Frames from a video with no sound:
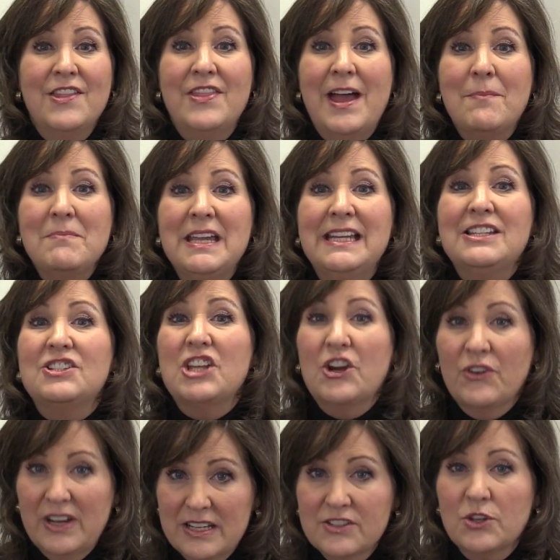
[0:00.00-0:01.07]
That means
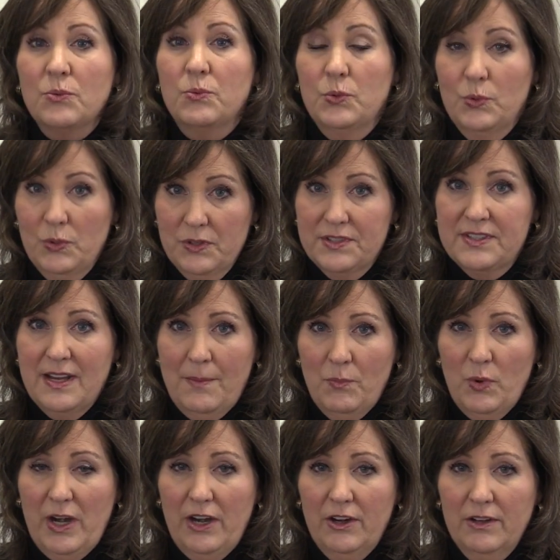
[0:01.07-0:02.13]
there is a rule
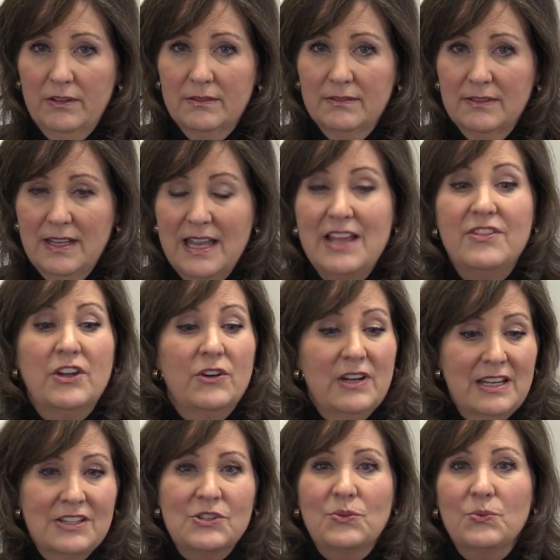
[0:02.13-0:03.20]
somewhere. There
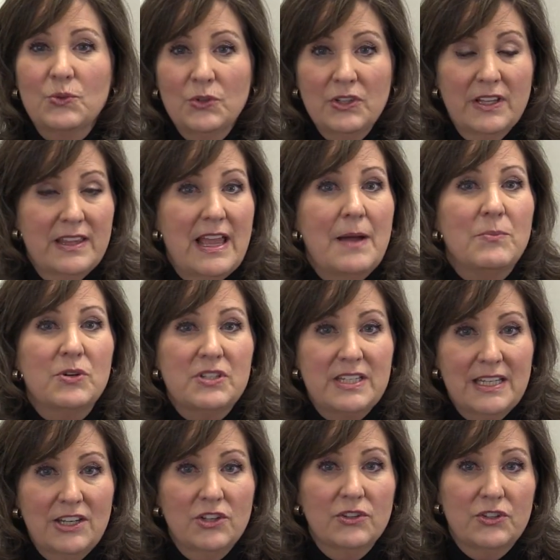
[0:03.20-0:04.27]
is a rule in that
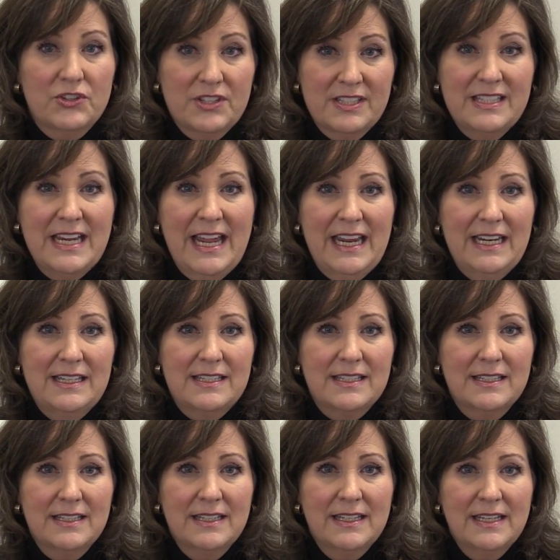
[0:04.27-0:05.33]
particular state,